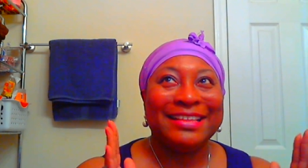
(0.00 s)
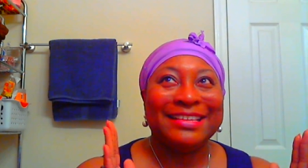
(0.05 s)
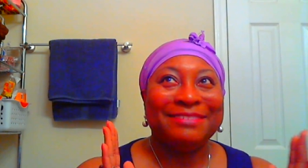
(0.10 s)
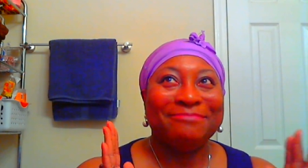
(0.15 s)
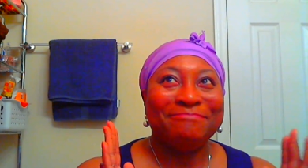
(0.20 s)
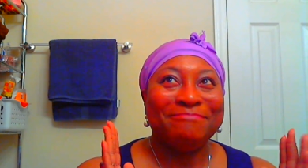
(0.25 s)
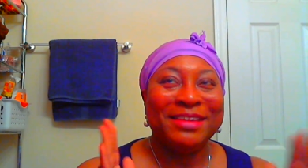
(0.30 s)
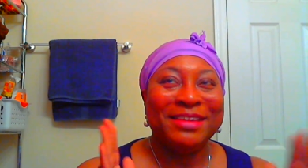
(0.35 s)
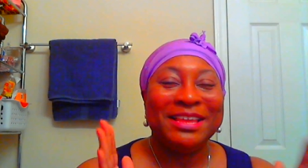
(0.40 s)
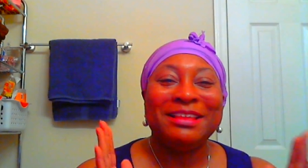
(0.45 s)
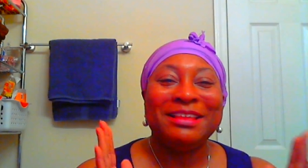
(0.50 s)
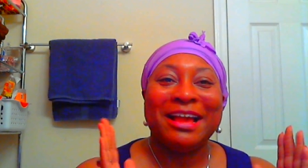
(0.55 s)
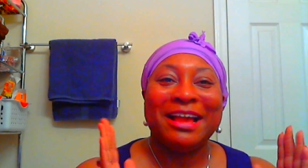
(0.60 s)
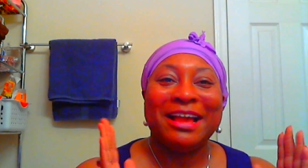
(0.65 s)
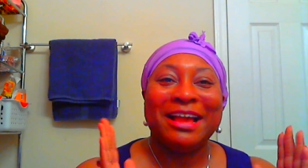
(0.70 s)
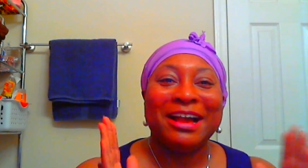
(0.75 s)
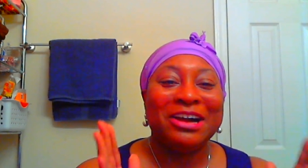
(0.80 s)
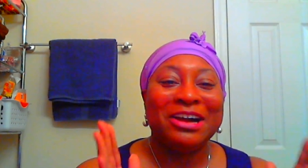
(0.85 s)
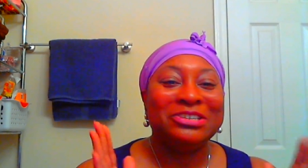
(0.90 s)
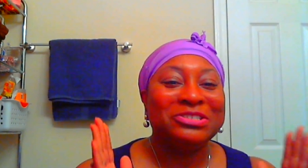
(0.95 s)

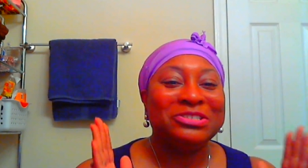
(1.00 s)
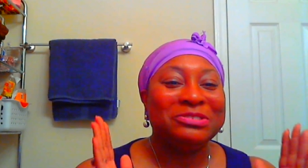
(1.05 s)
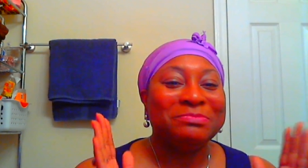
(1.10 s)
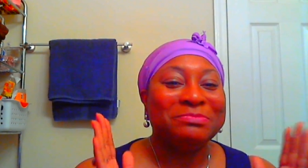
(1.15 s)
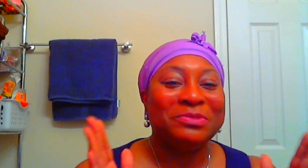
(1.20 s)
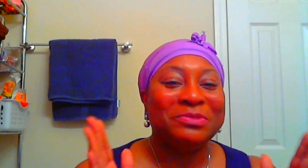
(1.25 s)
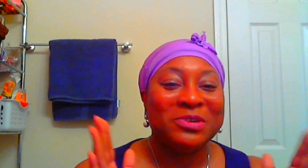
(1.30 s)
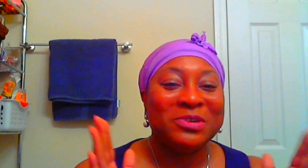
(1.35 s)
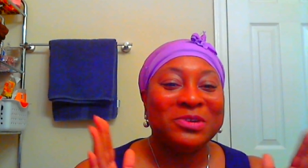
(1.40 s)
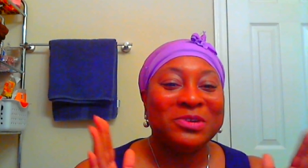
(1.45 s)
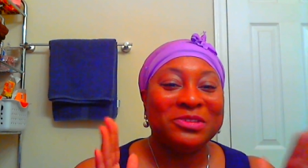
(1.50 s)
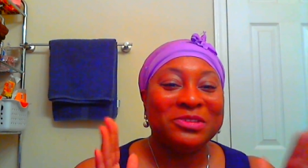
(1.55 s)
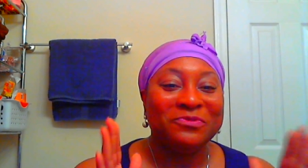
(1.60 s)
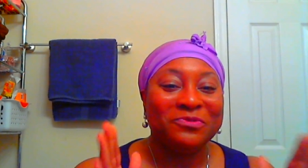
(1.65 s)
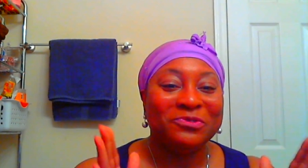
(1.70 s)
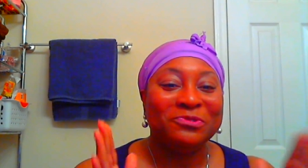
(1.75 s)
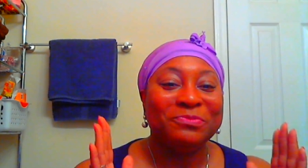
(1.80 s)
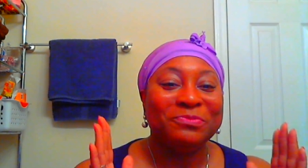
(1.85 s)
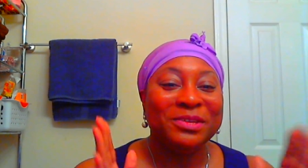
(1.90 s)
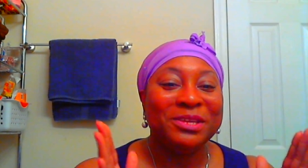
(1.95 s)
meeting awesome and
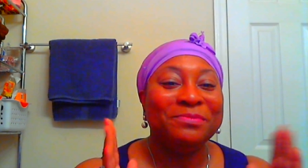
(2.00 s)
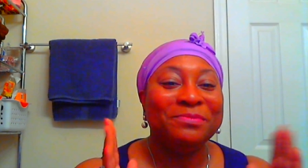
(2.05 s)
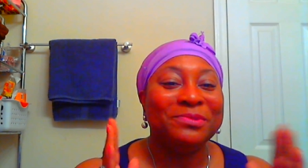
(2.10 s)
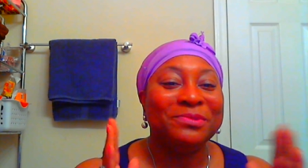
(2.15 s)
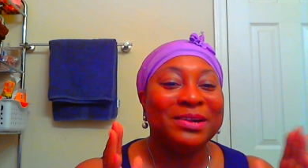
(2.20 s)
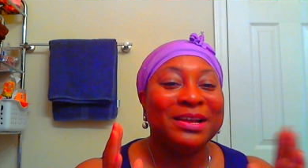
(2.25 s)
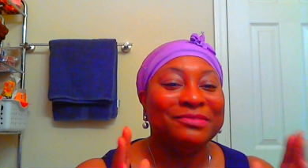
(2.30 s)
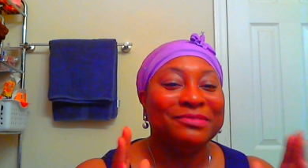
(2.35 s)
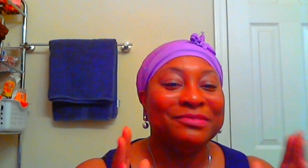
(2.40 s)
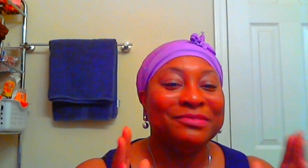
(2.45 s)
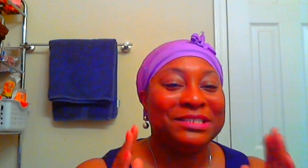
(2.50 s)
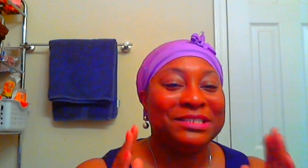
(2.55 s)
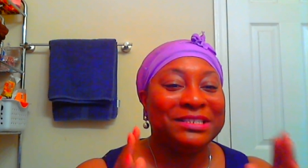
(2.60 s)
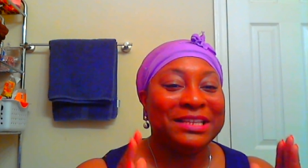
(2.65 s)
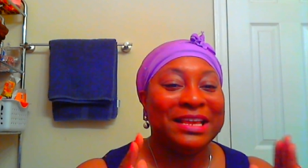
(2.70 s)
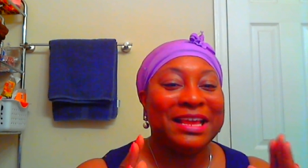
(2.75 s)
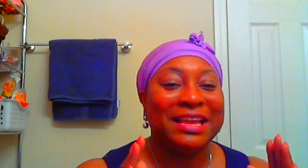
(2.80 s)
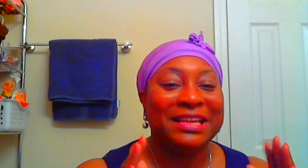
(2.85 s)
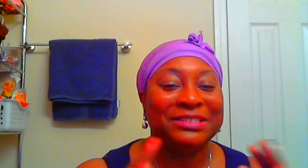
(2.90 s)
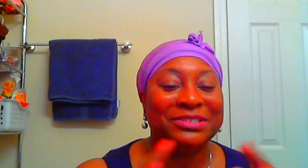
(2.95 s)
wonderful people every
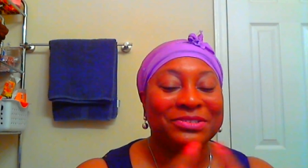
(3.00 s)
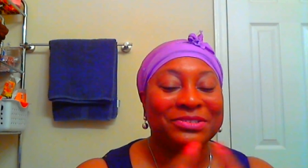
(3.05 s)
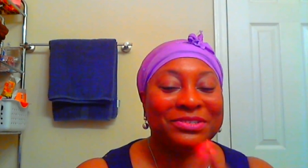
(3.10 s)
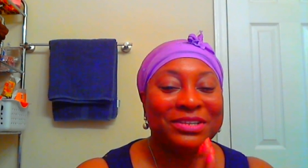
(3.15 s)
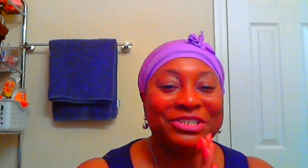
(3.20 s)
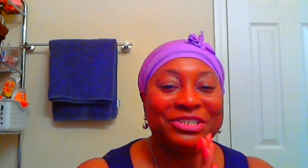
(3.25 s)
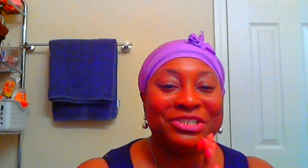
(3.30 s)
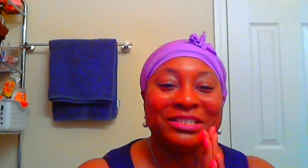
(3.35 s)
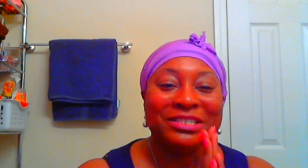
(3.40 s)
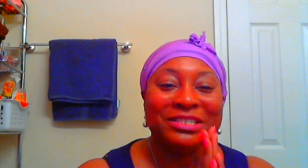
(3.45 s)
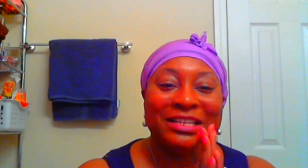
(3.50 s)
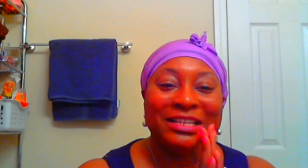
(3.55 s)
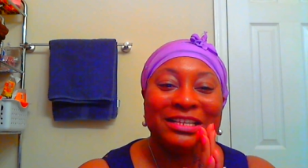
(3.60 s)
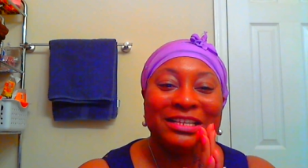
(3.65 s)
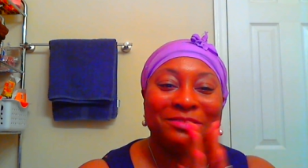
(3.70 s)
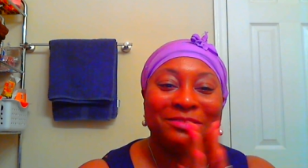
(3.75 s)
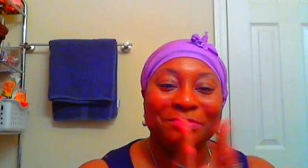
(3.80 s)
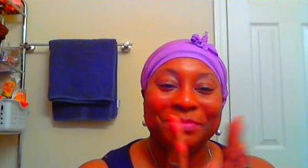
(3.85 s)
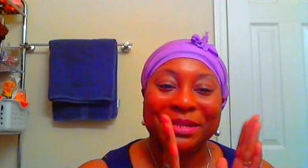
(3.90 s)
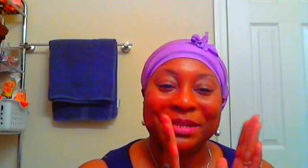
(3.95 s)
day. So that just
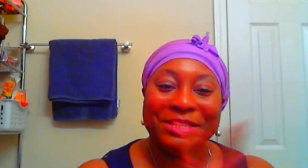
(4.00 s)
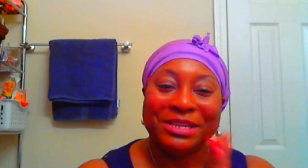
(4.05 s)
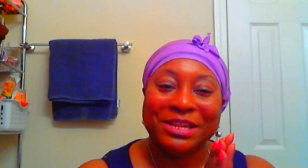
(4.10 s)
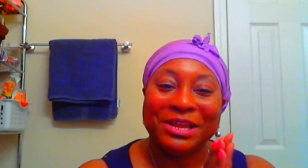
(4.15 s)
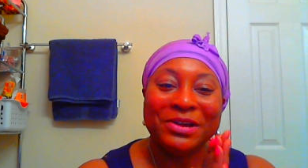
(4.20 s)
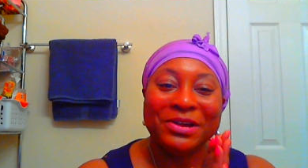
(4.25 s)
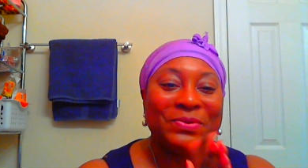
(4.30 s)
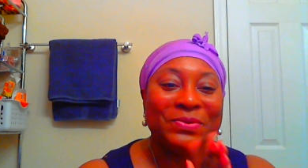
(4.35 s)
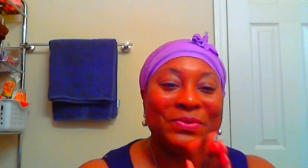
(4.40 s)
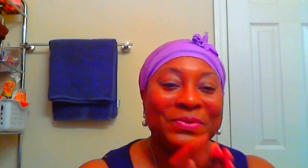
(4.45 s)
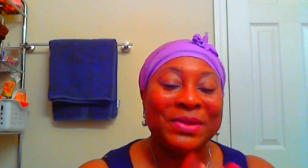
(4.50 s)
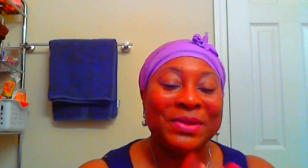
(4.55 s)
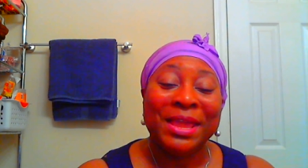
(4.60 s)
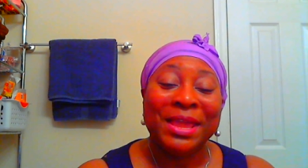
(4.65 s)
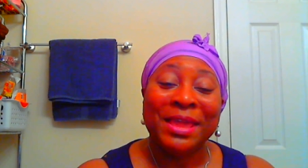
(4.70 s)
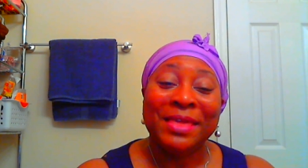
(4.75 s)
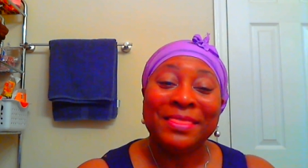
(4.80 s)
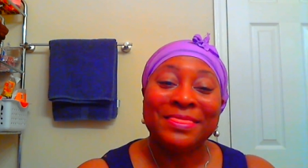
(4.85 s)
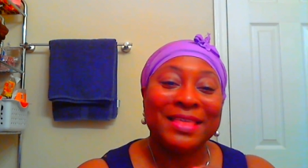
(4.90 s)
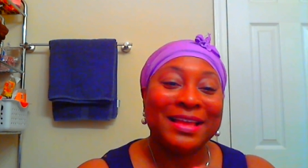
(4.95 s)
lets me know
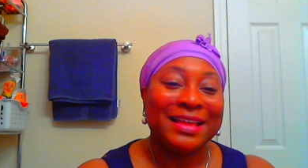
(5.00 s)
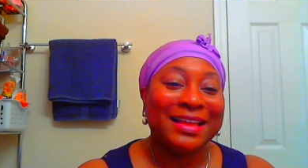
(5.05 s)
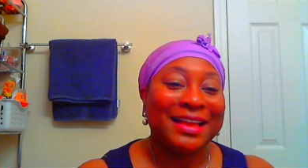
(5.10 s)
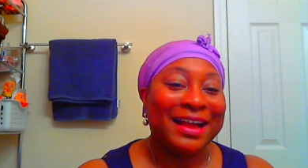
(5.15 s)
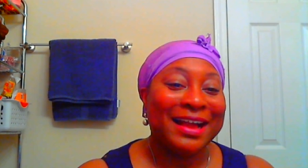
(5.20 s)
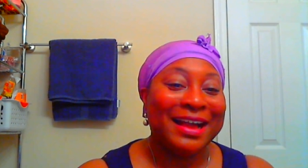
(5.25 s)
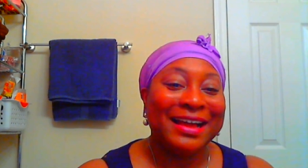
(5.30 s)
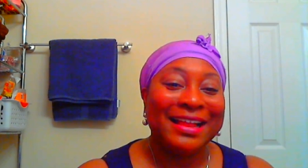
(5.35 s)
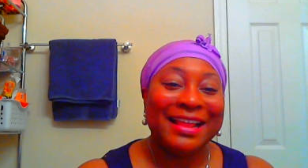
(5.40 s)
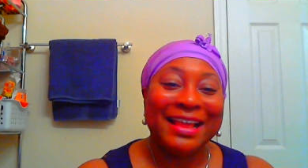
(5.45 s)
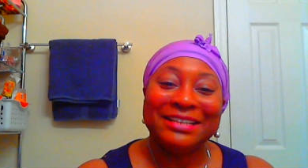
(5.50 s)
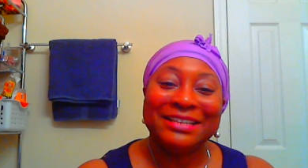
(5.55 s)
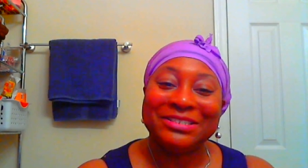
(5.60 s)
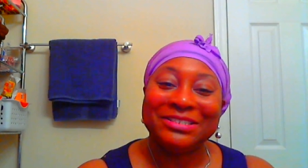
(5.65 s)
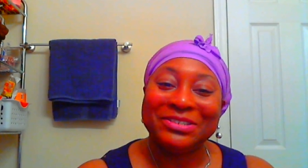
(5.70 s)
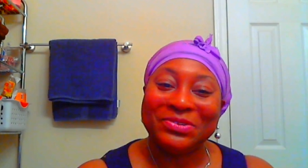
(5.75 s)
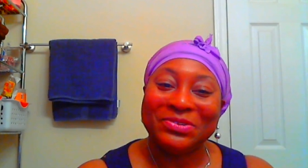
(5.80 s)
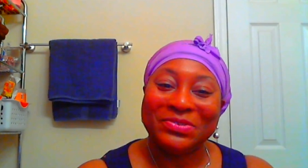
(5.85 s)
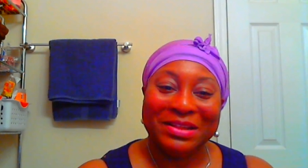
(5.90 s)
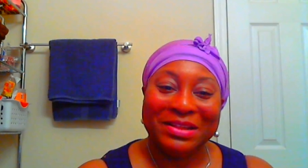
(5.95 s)
that God
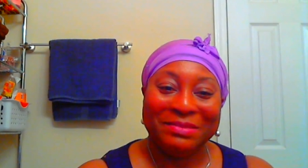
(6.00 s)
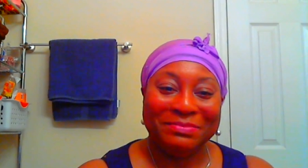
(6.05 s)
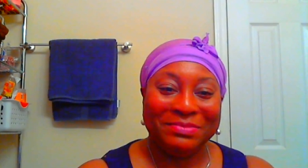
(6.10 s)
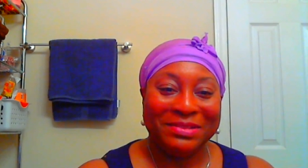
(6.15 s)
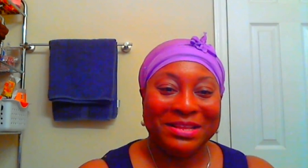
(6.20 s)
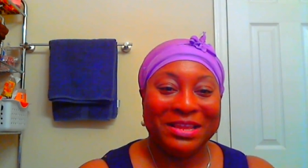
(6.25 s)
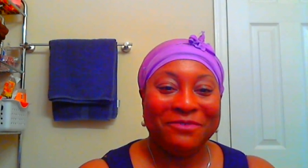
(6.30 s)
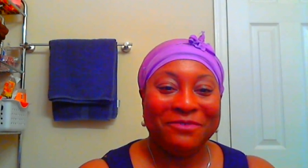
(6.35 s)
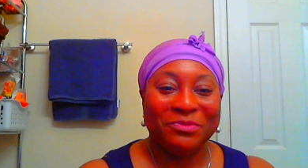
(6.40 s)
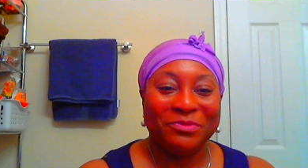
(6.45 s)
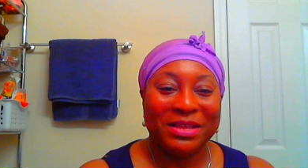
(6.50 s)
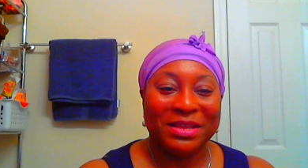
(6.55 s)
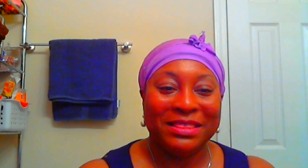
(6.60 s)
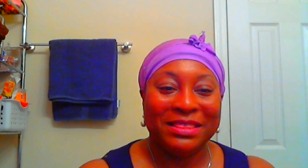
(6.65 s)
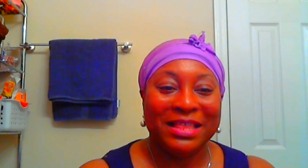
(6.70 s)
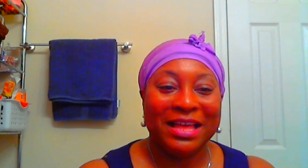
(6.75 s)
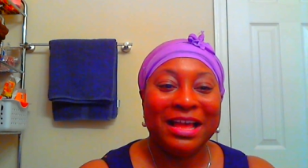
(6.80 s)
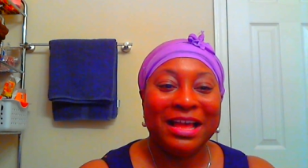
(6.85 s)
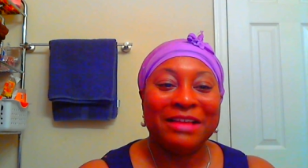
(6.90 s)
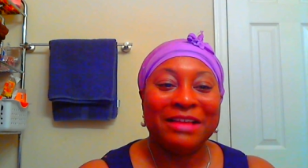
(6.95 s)
has a great plan for my
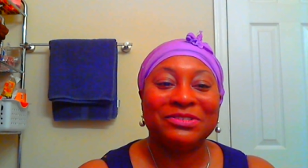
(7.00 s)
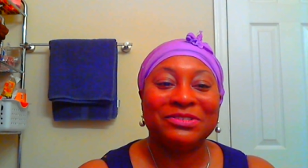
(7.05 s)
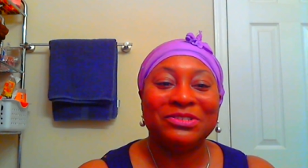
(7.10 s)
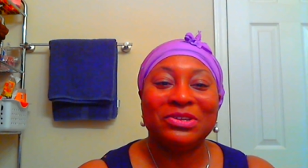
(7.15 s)
life.